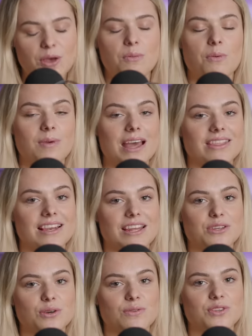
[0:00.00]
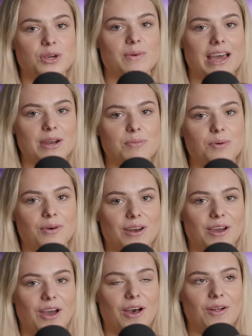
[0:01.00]
When we had the litter of 2, we had a boy and
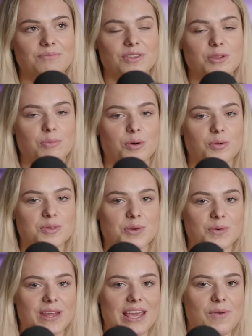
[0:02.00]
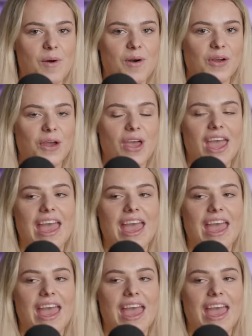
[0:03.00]
a girl, and the boy was called Ewok,